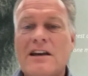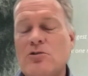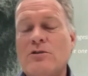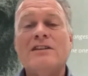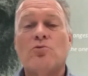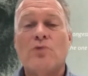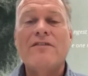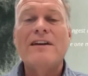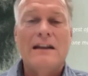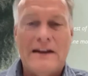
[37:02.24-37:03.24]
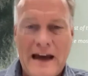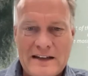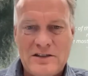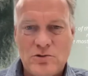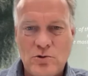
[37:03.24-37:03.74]
you need to reveal
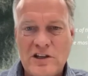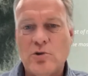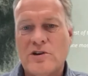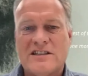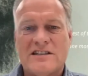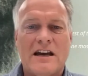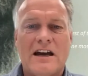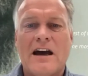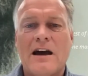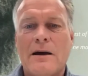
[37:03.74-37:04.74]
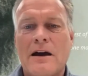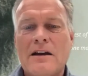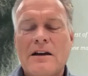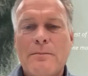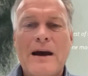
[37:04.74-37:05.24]
that to the US
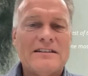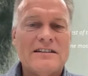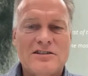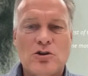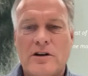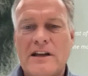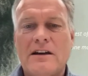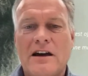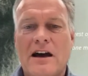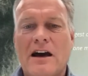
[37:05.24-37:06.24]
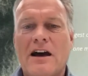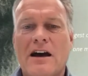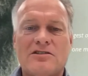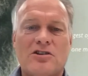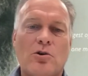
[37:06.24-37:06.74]
patent attorney,
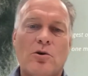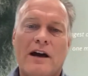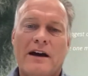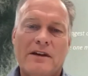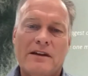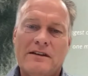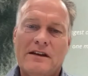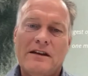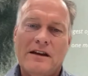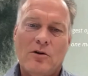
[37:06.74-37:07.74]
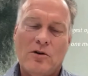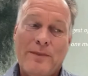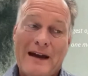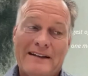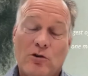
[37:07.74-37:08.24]
or
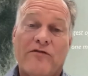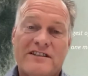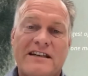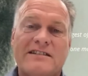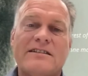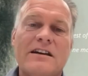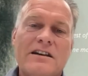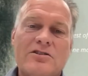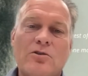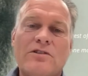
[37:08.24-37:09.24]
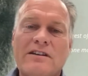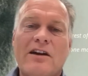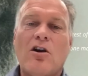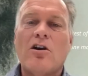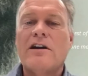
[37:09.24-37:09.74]
patent offices. So
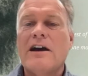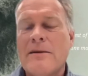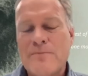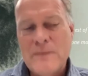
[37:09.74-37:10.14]
there are